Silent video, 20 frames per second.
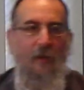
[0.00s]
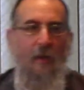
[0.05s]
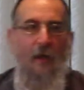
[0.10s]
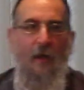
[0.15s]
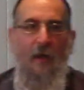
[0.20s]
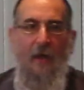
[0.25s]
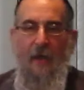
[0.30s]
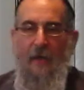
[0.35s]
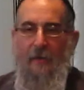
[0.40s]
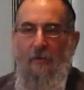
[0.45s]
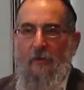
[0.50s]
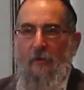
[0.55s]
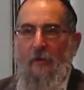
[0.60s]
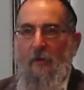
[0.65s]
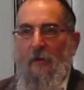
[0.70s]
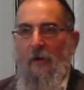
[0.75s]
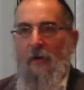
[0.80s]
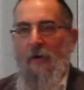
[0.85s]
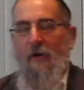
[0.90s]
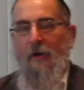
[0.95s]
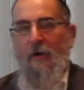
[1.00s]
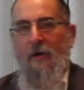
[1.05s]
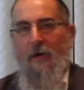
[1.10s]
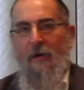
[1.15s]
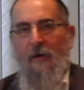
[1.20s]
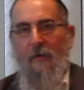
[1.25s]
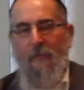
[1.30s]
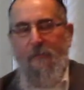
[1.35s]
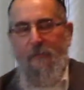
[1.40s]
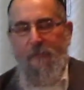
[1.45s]
And
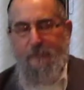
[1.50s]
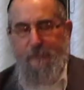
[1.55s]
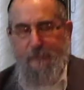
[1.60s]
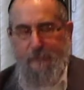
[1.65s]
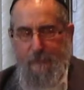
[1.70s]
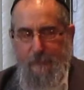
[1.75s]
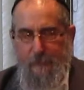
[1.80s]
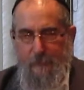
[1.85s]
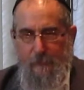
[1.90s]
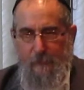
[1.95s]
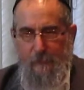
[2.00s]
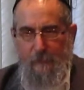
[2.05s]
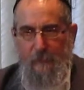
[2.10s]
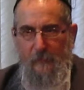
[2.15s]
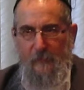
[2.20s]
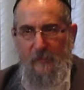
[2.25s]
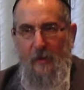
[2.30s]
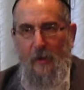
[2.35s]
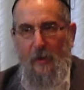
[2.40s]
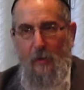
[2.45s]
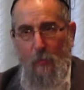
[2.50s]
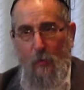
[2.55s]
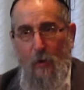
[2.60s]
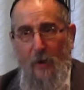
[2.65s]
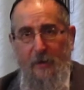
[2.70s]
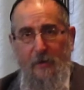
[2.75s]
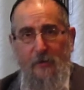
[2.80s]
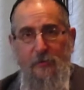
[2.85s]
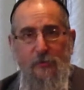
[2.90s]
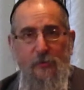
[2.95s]
I
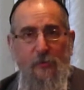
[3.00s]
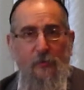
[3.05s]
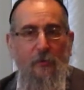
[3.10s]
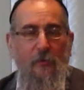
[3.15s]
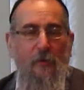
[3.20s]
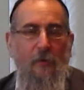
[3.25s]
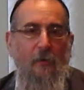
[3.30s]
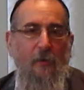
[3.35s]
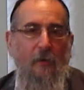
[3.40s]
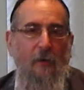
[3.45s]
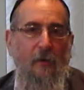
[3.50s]
wanted to